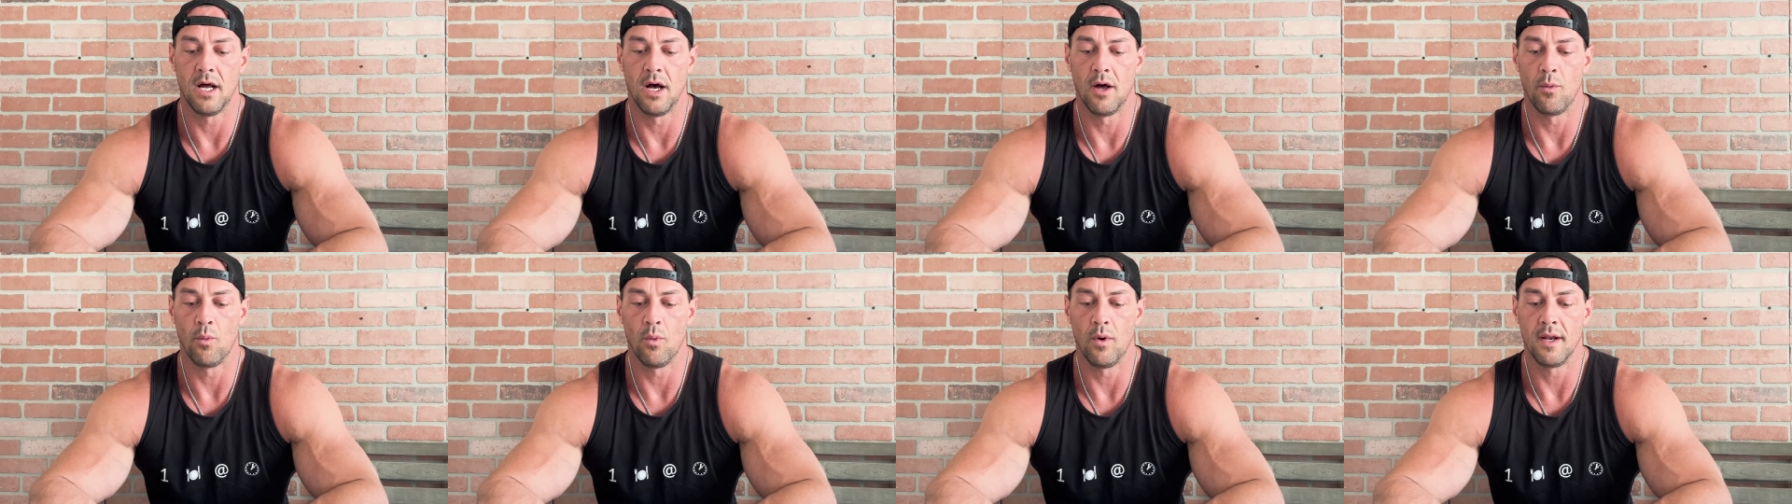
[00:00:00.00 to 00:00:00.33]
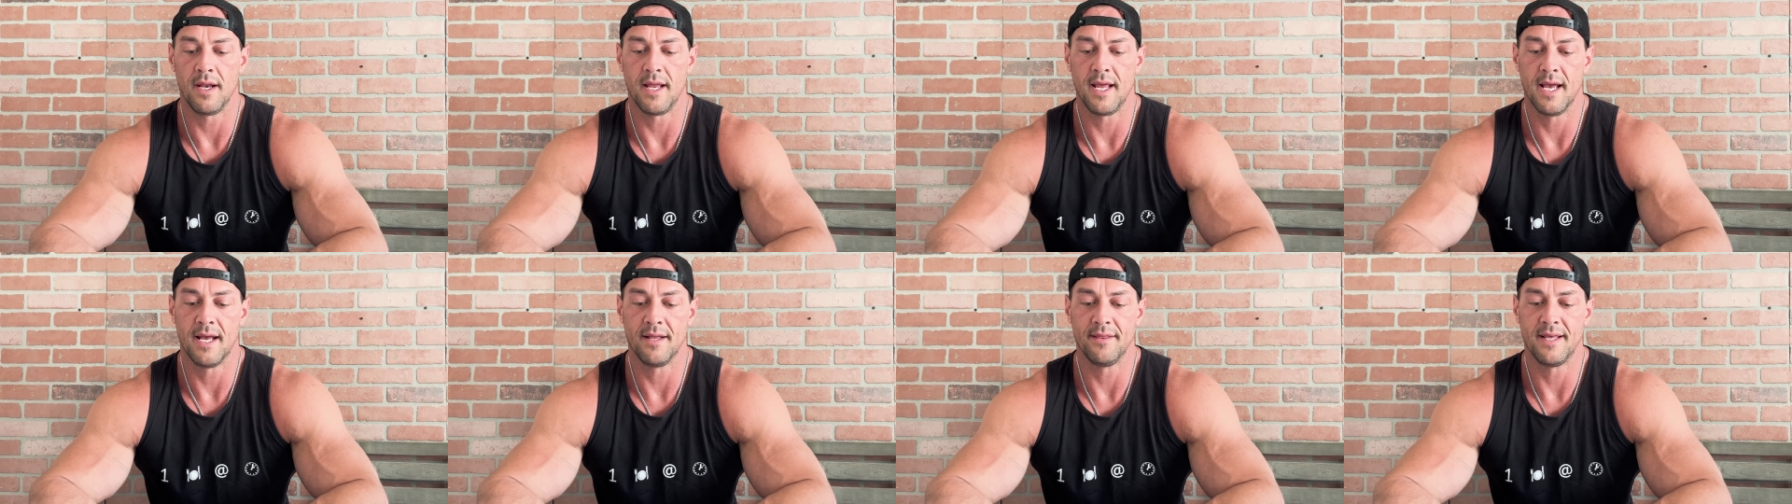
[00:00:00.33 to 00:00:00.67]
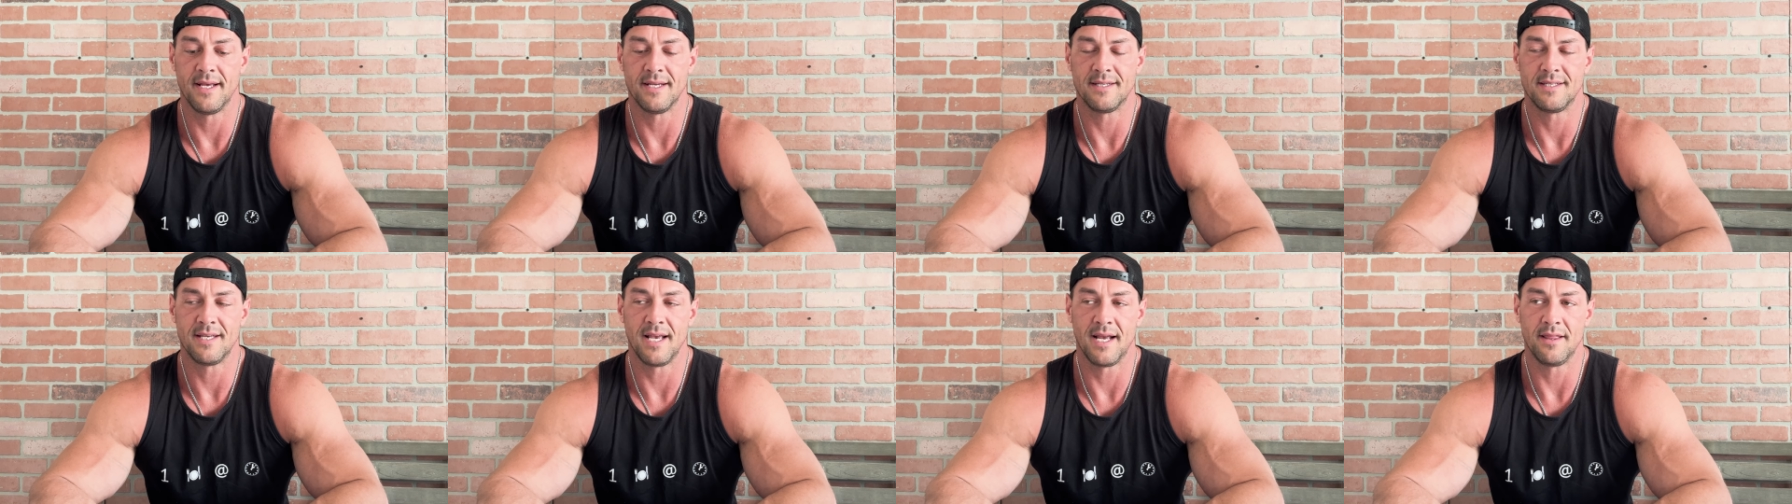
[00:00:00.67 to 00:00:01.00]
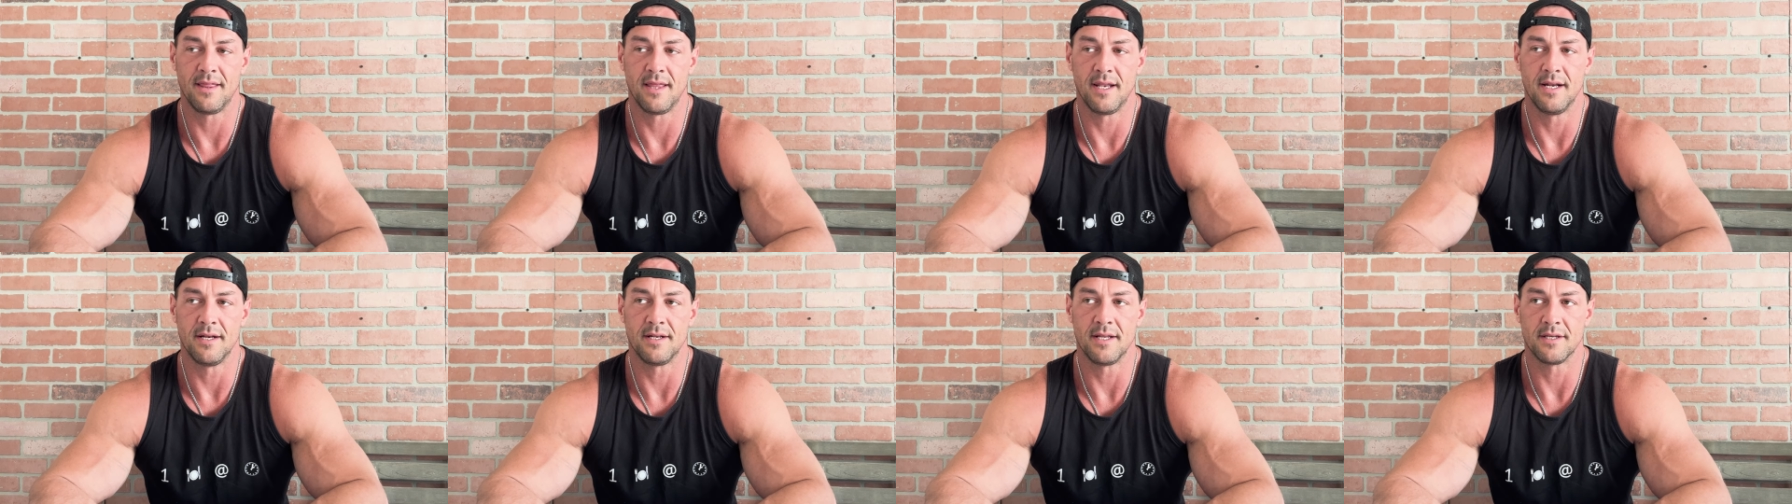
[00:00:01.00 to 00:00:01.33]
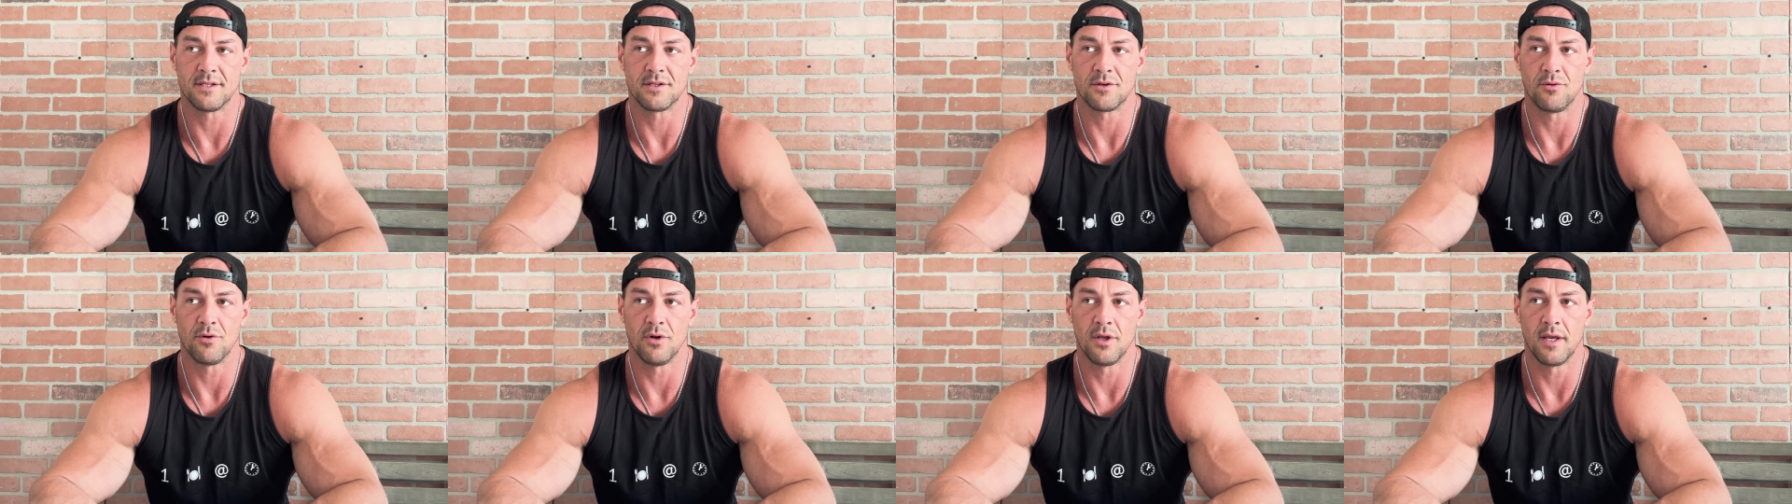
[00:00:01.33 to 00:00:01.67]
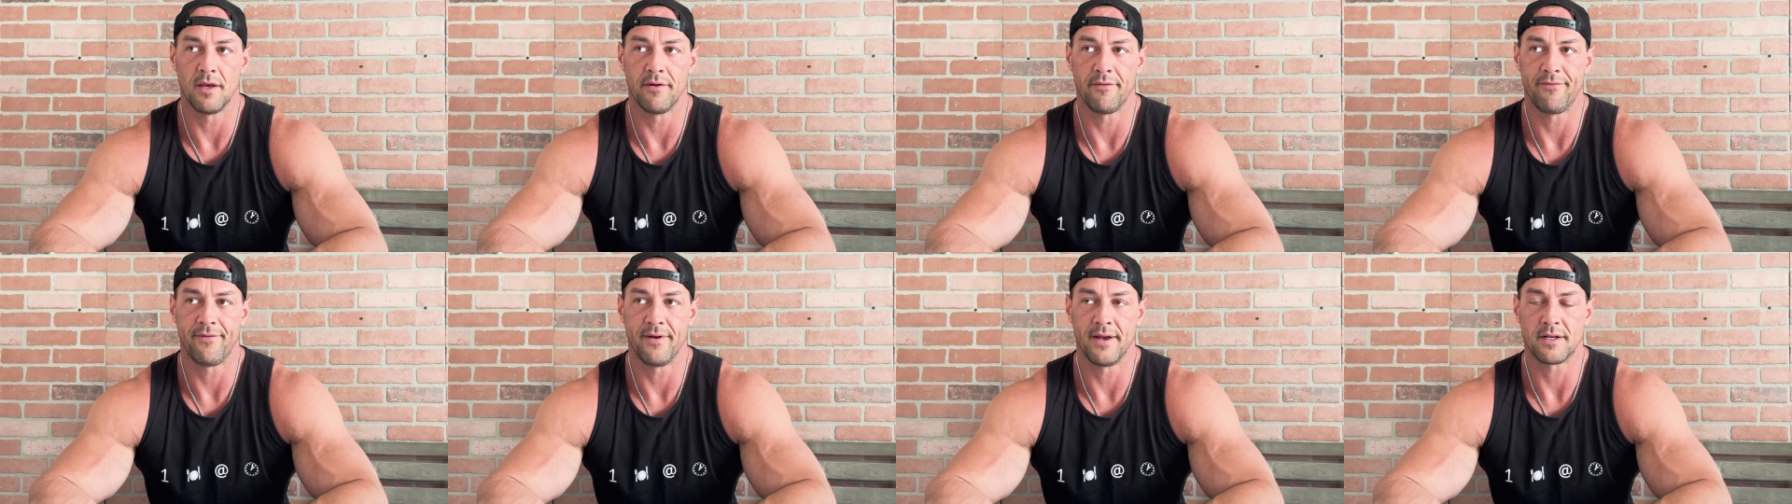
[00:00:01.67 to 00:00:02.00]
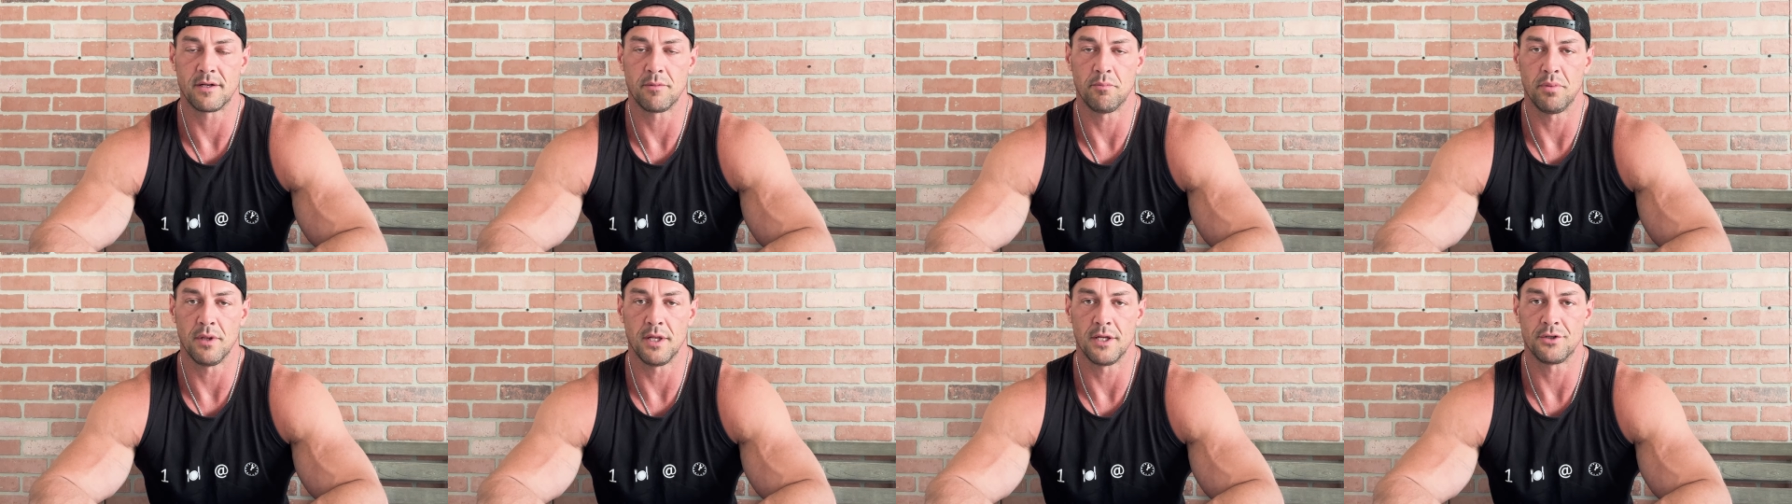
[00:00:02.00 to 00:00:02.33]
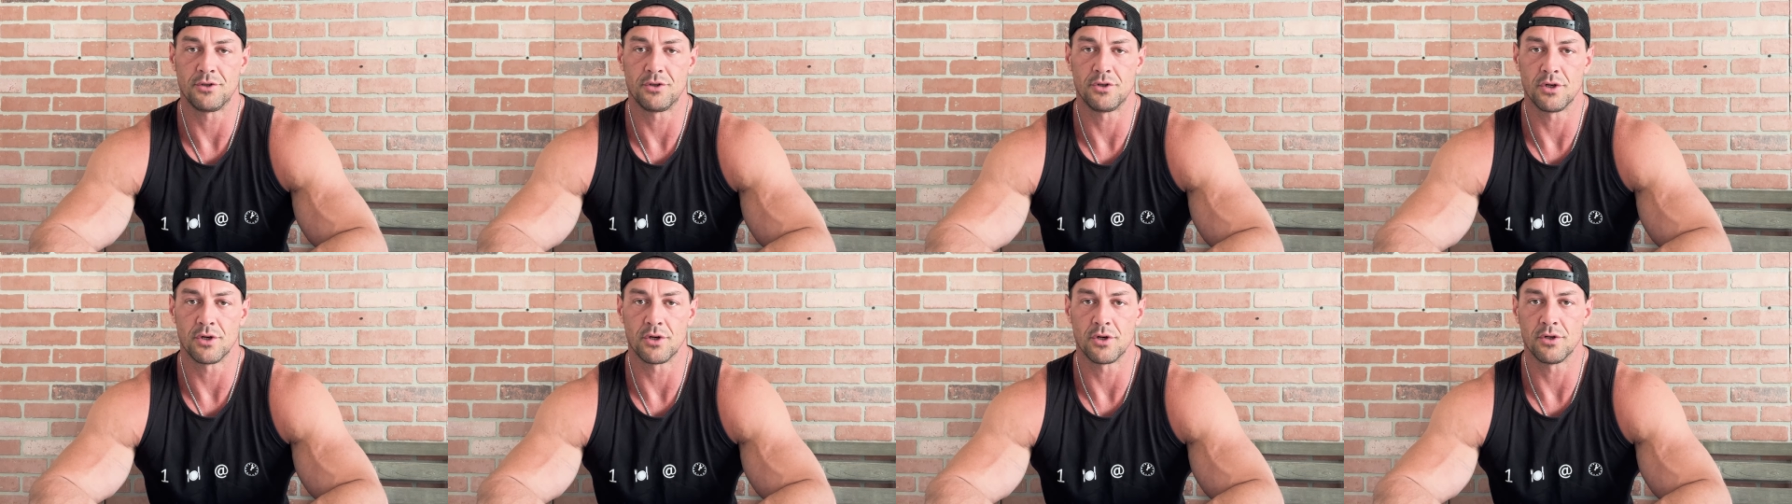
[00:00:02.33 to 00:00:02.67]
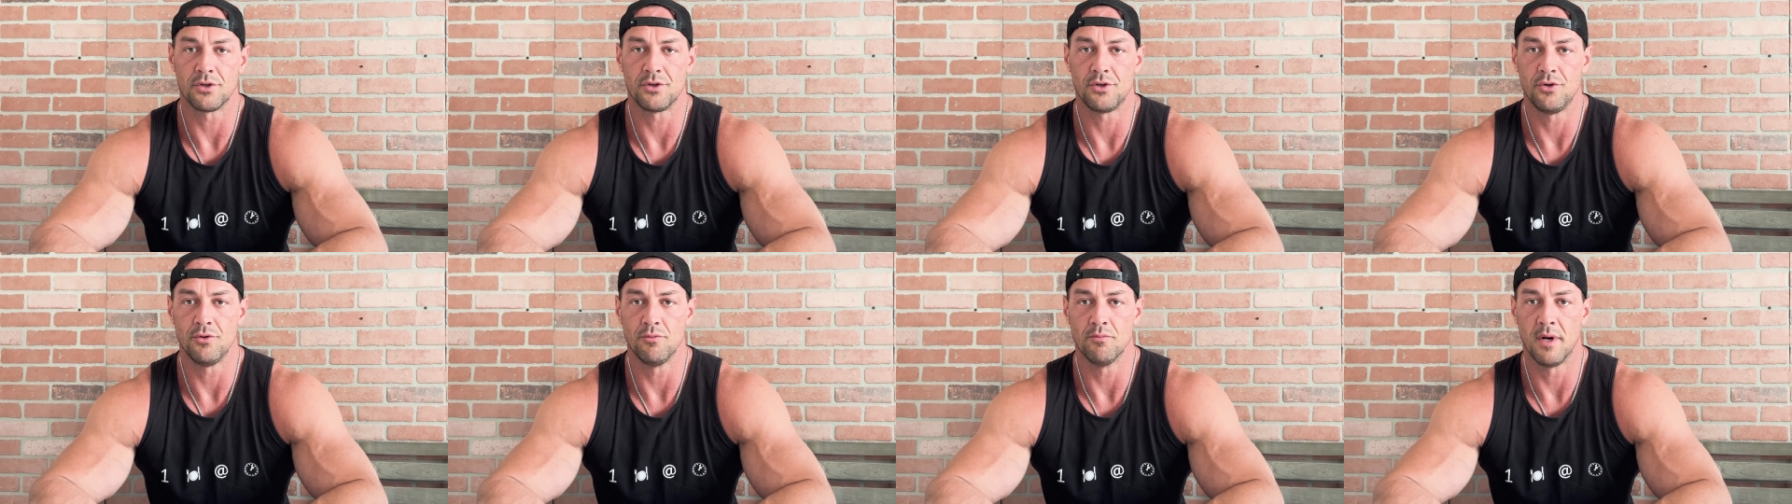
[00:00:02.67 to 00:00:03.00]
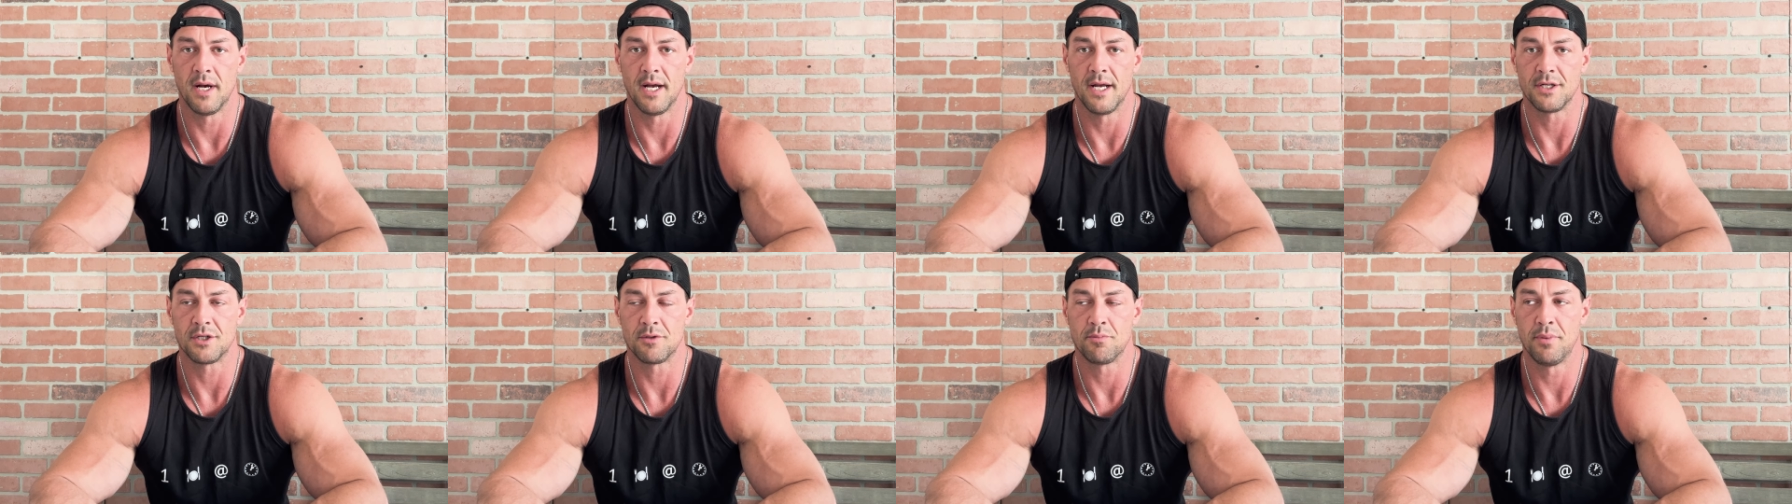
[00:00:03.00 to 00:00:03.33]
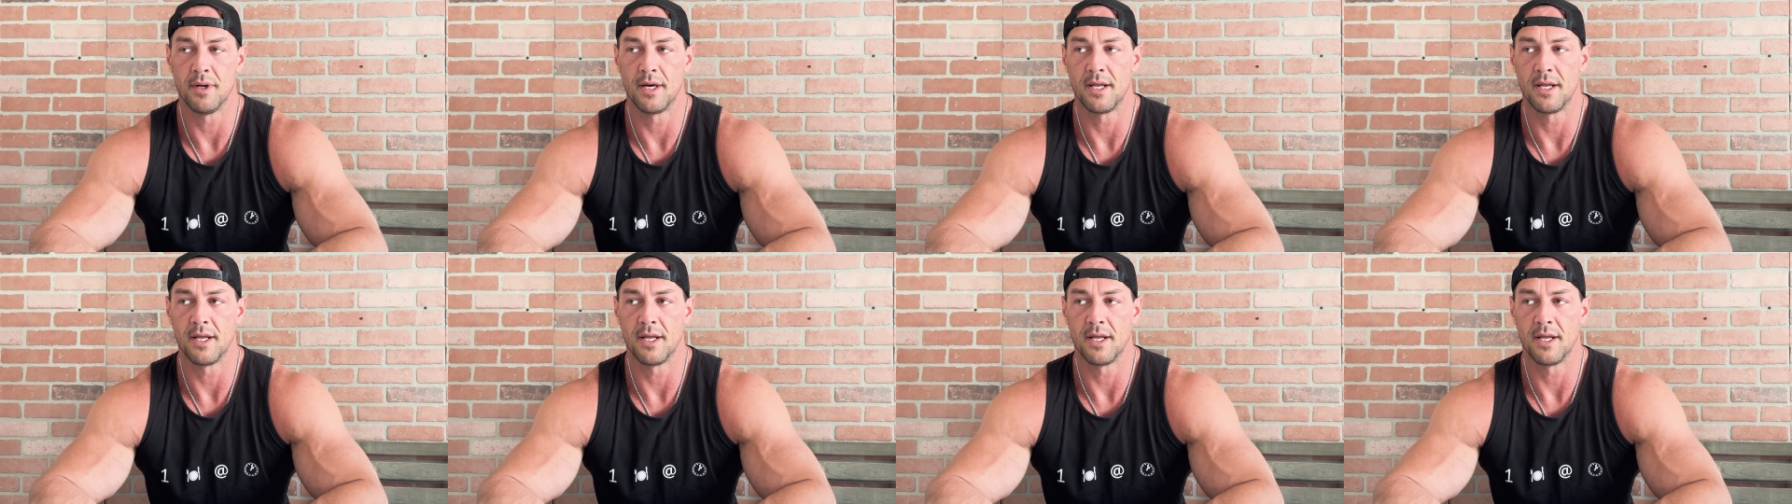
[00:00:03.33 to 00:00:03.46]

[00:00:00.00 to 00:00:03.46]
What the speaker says: on one hand, they say that it doesn't really affect blood sugar too much,